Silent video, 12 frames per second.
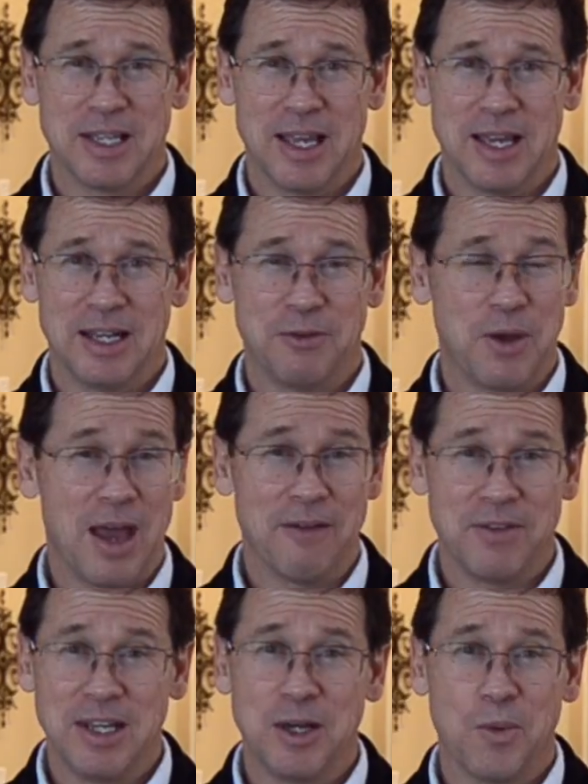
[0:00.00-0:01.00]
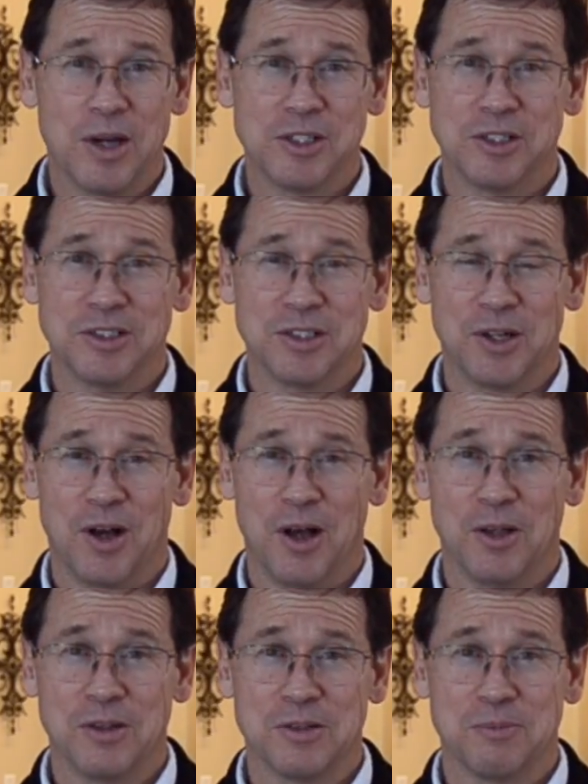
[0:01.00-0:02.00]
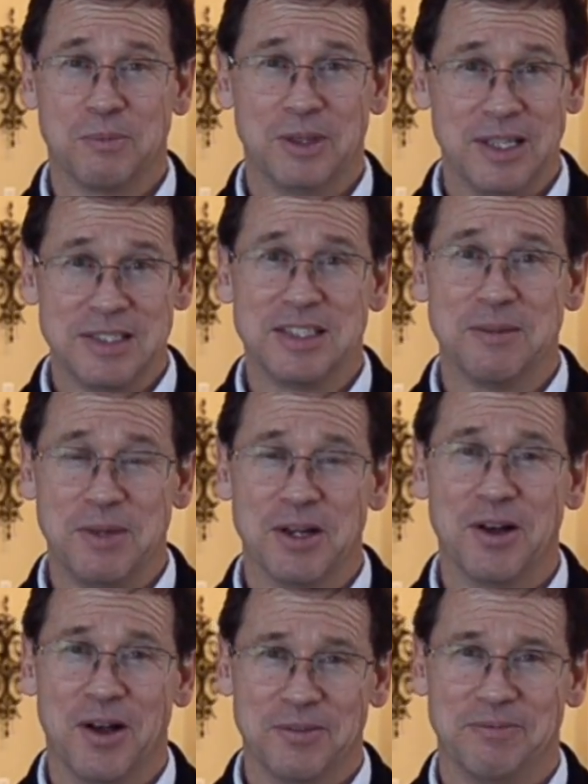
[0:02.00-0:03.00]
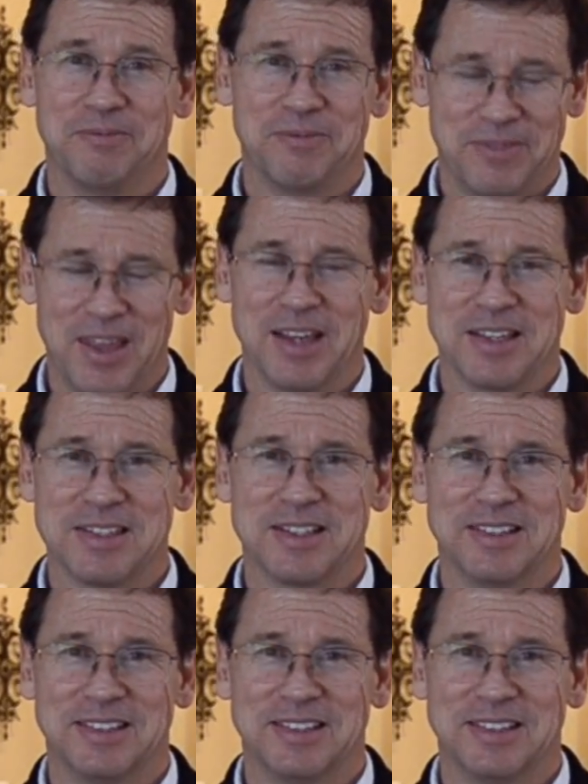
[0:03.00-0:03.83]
And if you have any questions at all, please give me a call. Thanks.